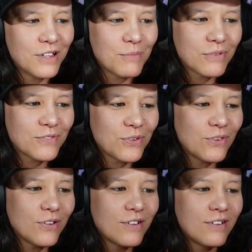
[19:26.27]
lump of
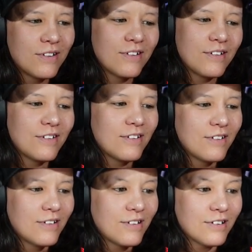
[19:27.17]
coal?
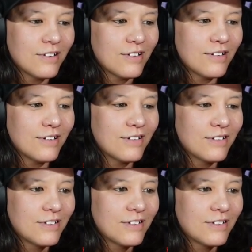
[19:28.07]
Uh,